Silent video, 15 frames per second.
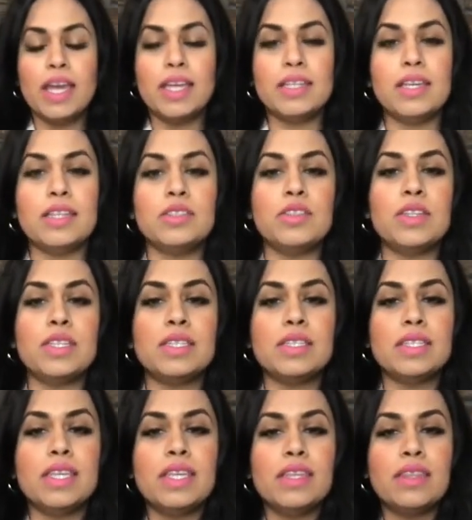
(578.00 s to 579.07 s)
and as you can
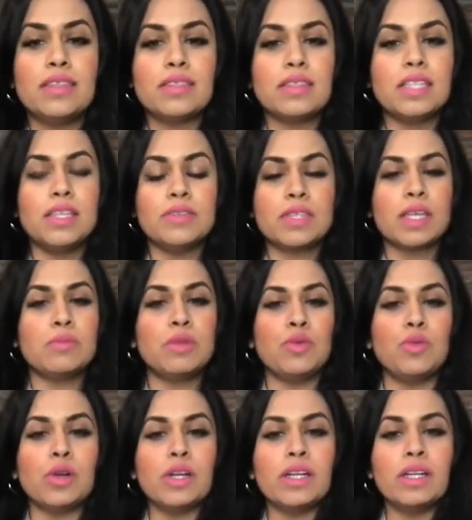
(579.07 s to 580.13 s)
see the sleeves can be
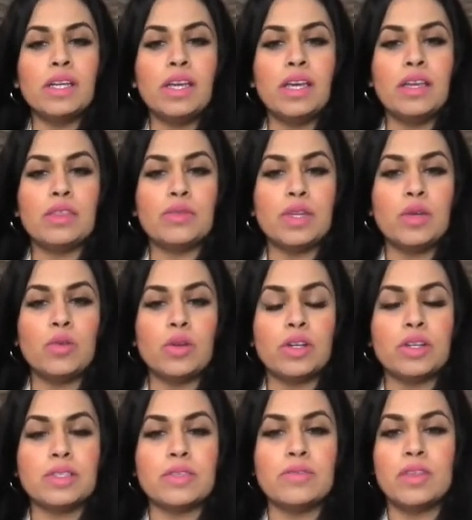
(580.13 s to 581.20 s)
worn three
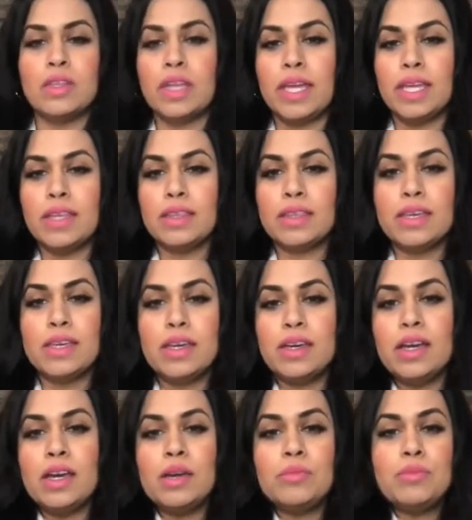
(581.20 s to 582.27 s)
quarters of the length
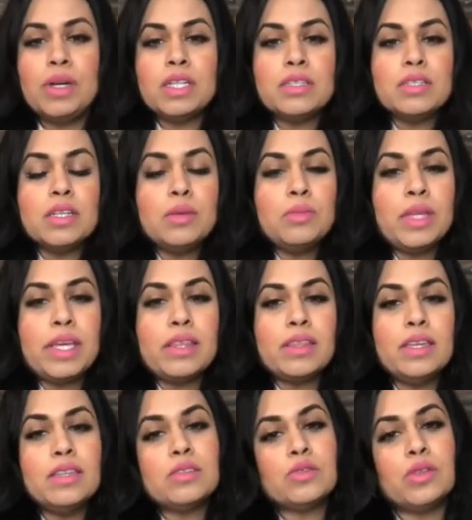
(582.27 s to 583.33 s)
um, buttoned up
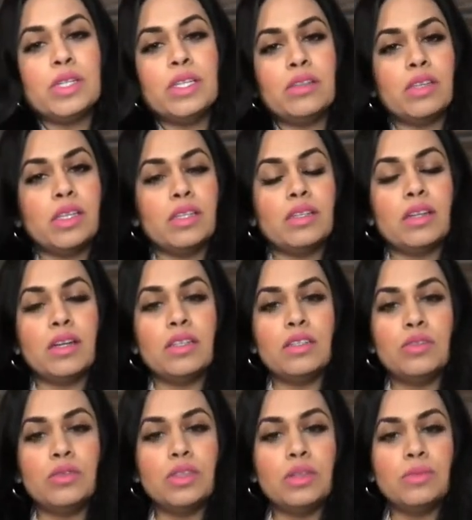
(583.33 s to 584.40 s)
like this or you can
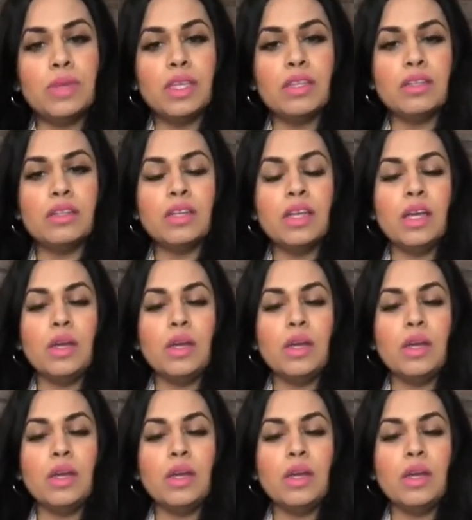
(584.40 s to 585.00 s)
undo them and